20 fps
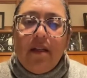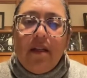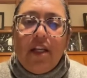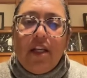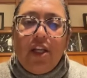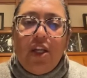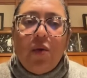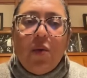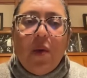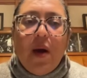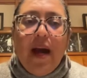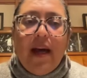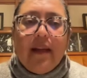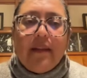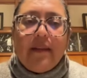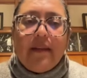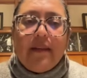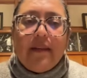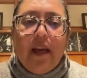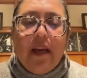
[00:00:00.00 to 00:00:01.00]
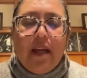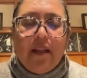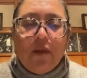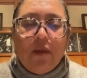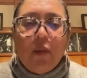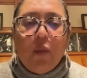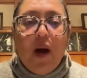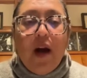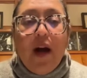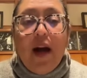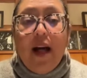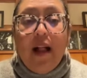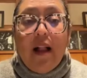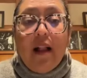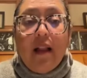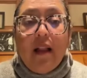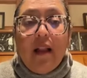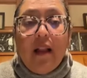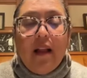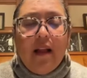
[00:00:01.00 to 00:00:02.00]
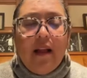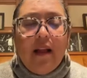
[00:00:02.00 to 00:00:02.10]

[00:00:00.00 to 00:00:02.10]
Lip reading: the US as well.